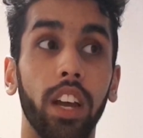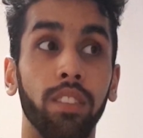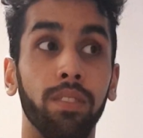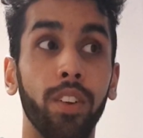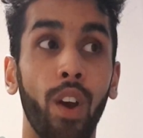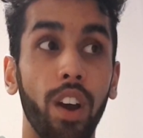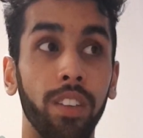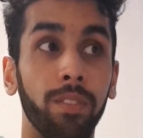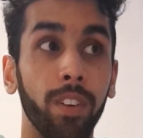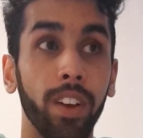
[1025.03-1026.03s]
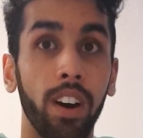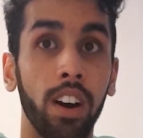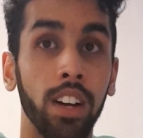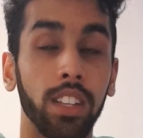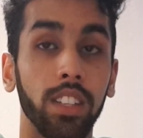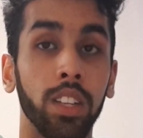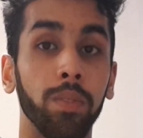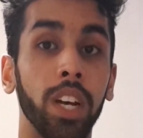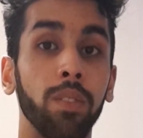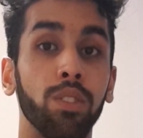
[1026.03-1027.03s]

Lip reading: it's very hard sometimes